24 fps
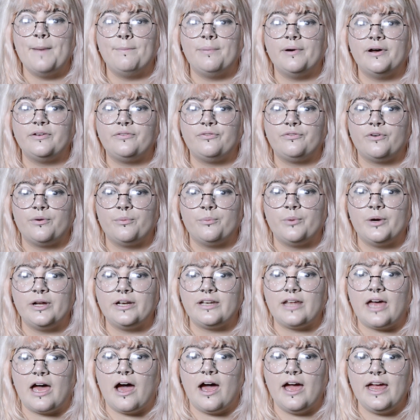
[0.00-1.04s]
But from
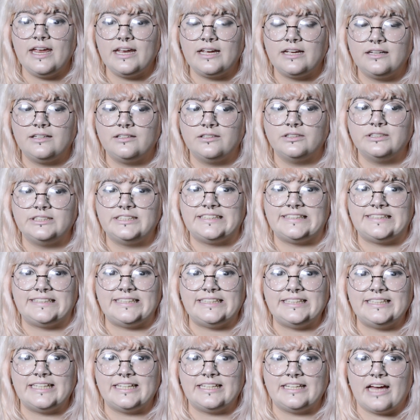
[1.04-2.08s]
what I could
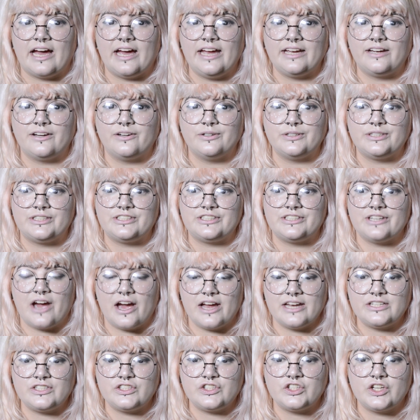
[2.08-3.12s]
see and I could
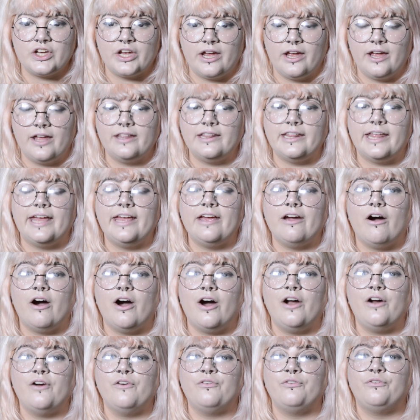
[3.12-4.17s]
judge, they
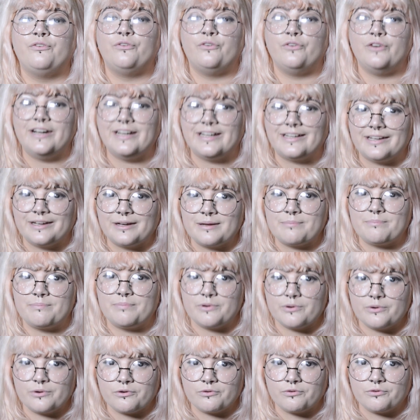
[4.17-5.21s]
are freaking
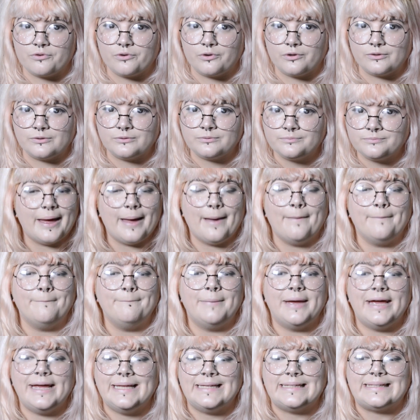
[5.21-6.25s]
beautiful,
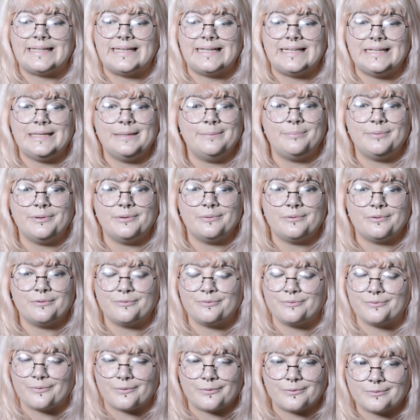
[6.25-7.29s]
amazingly
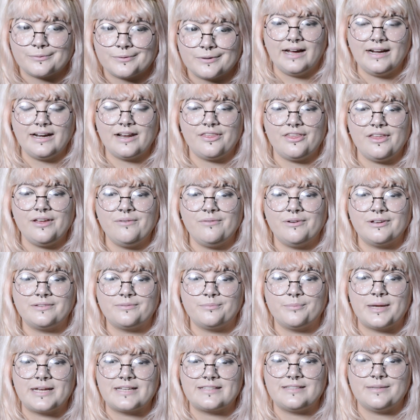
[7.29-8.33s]
beautiful. And I think
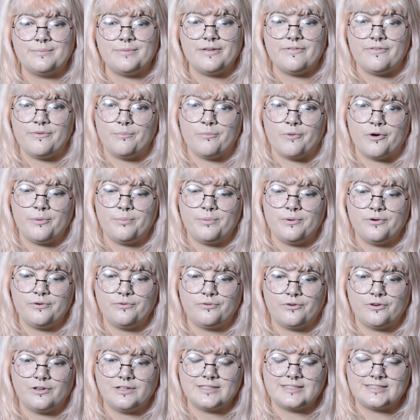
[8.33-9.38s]
what makes them even more
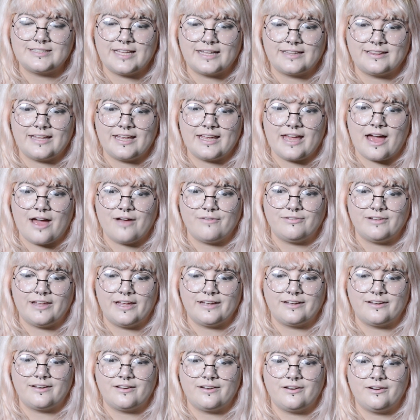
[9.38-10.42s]
beautiful is that they have,
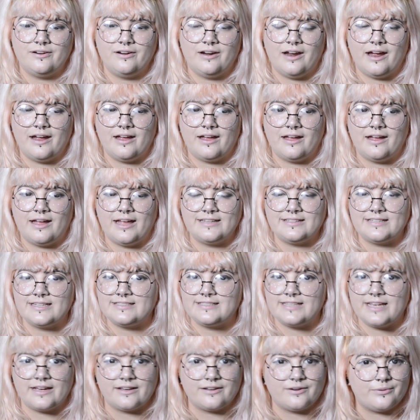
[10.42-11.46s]
like, as I
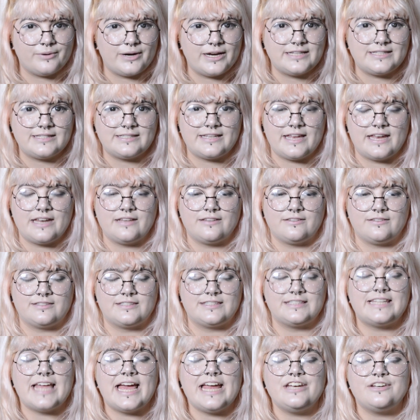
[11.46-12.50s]
said, great
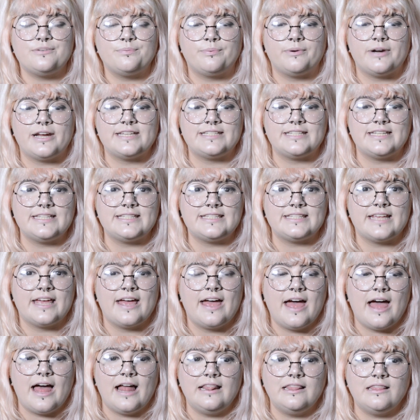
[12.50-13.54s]
stage presence,
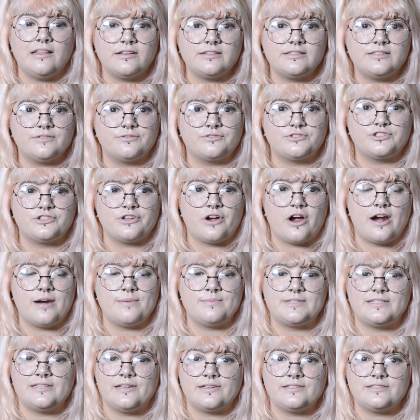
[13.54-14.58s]
lots of
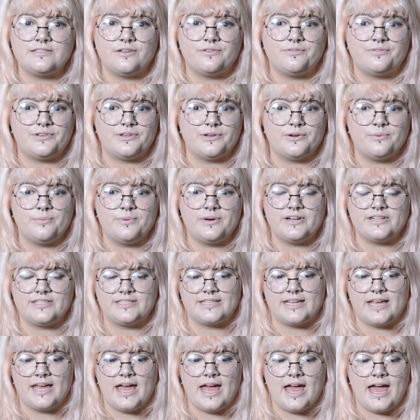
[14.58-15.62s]
charms, lots of
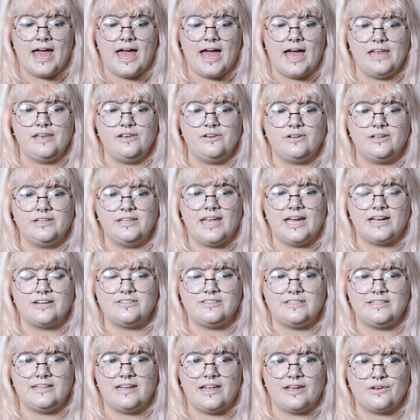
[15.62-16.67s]
humors, and you can
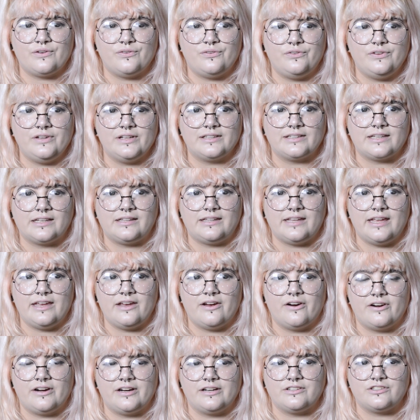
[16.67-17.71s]
actually like feel that
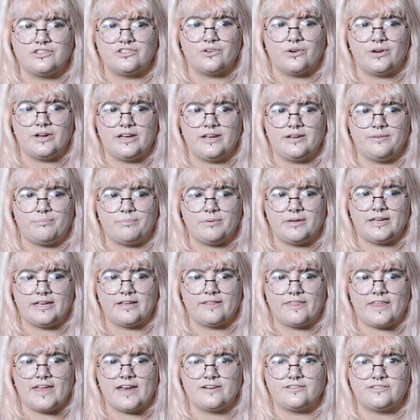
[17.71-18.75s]
they are enjoy
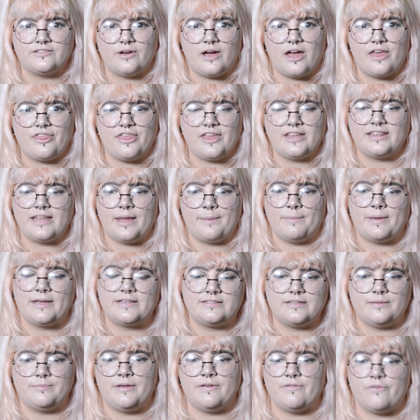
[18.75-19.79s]
being there. So I think that
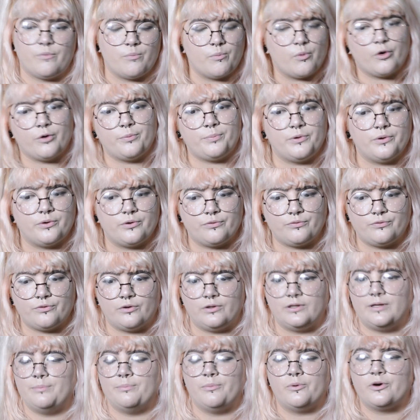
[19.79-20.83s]
makes them even more
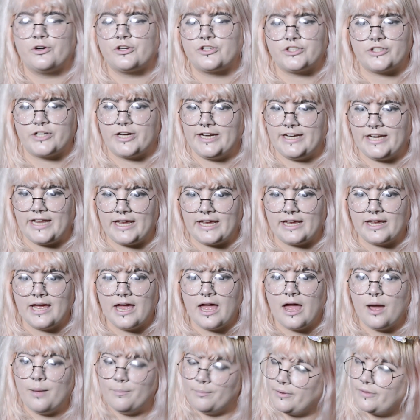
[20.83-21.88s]
beautiful and more shining.
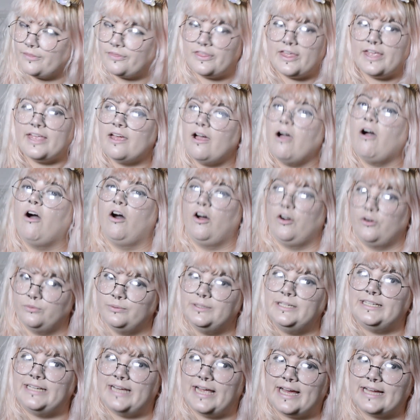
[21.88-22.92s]
But they are
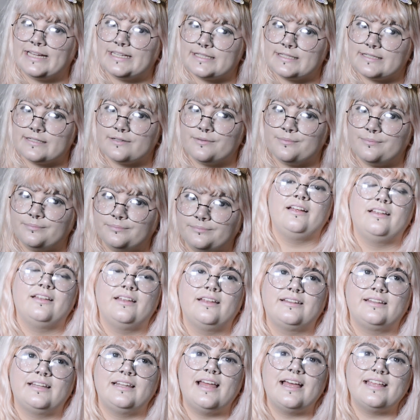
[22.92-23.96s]
really handsome.
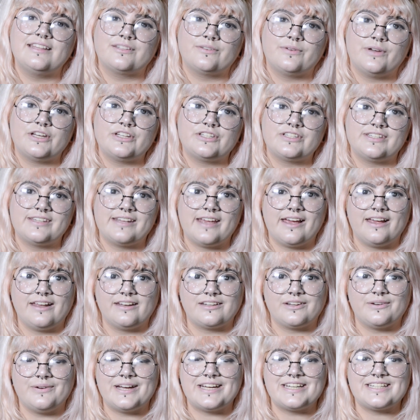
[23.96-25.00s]
The last
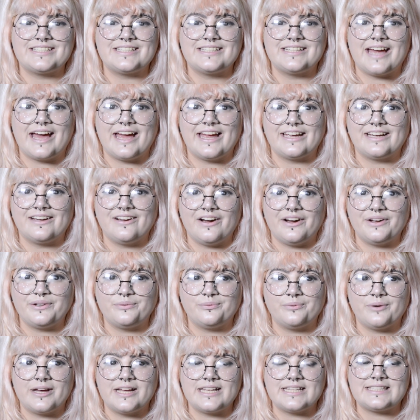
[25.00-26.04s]
question I
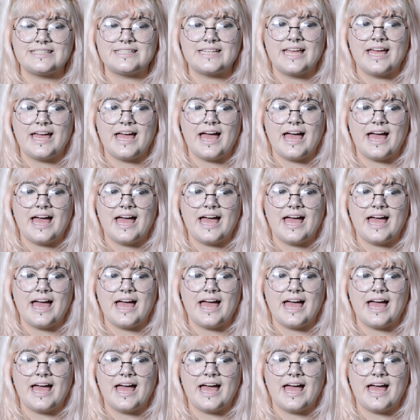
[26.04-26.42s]
got was,